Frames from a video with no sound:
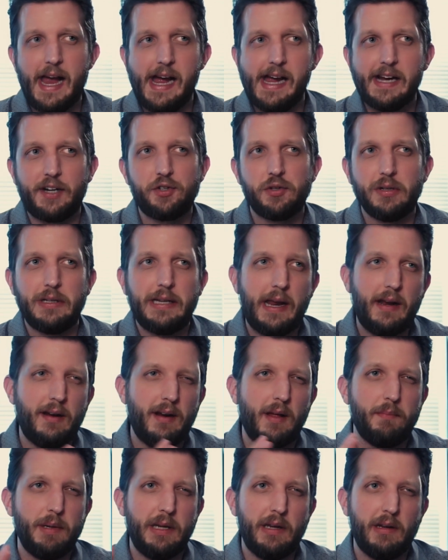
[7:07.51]
actually
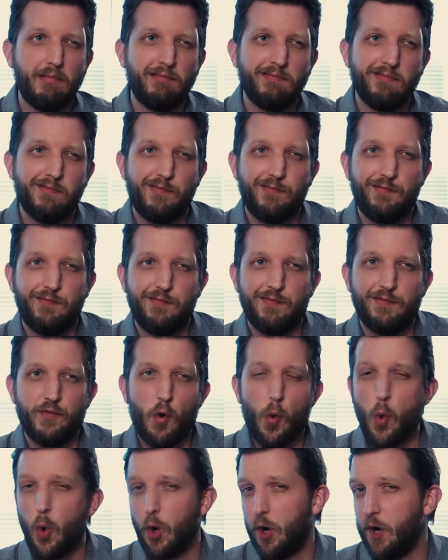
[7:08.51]
ended up being
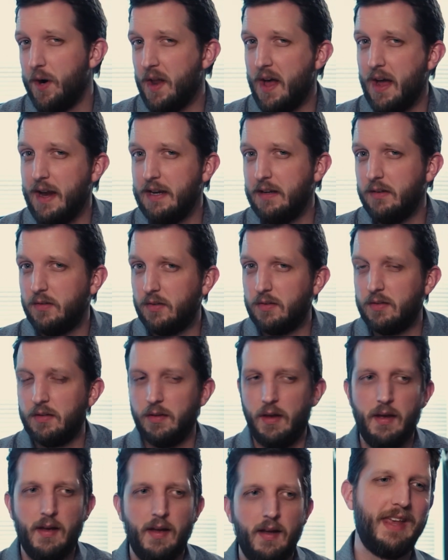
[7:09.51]
4 nights.